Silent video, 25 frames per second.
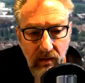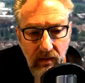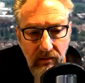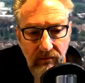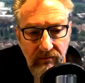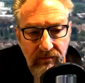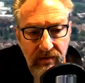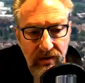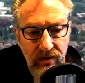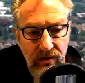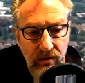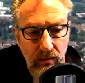
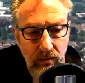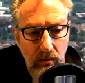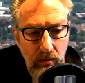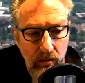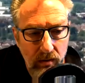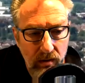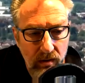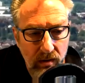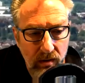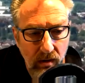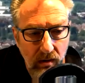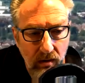
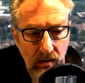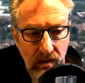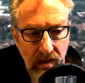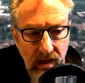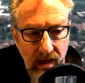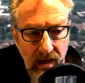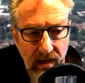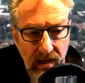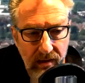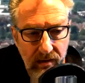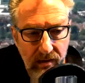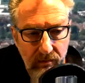visuals to look
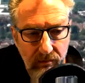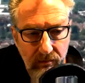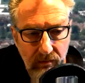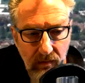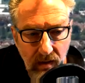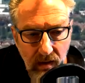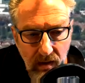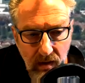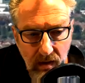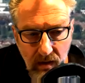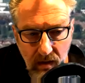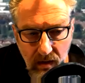at
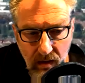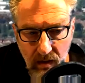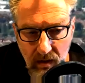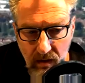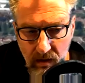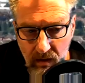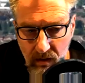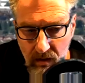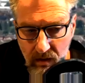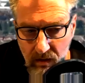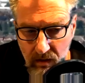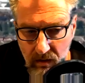
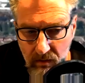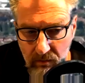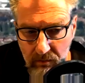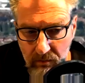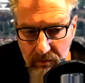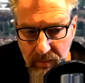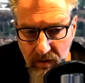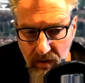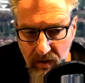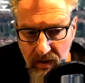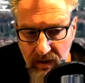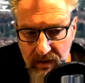
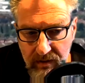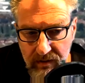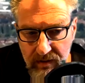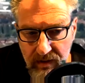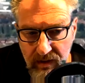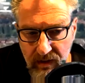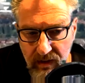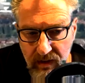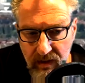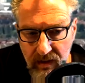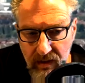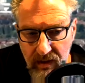by
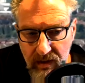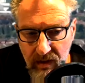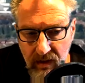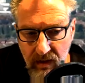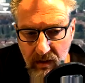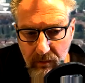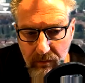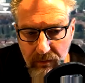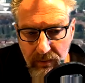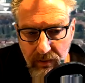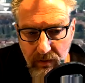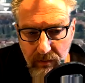the
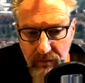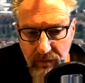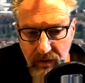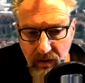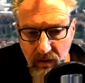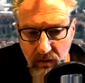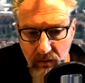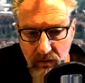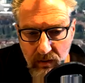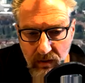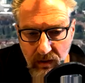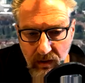
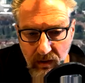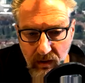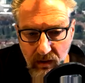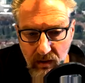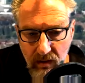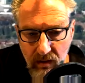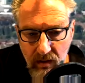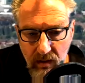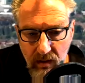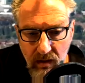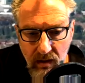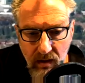proposing
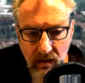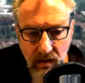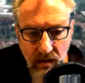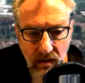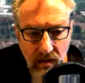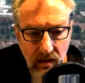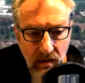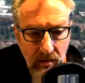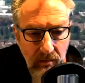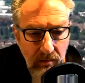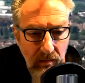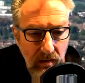
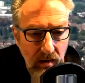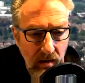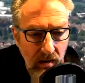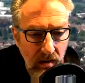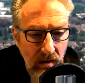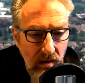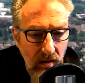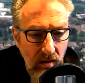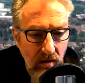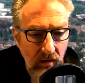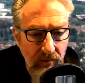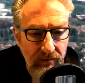
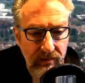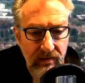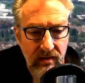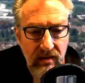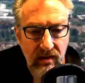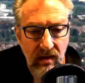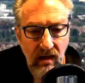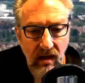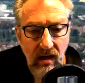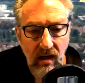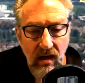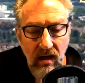
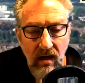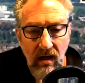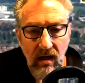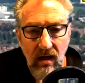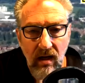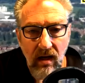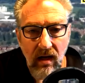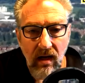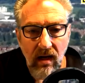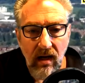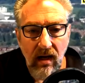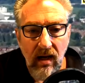officer,
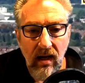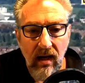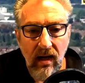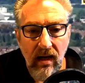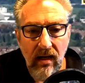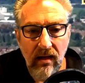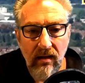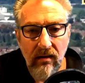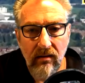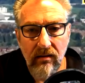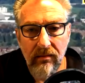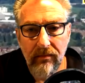
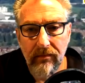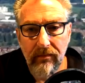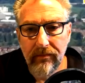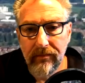and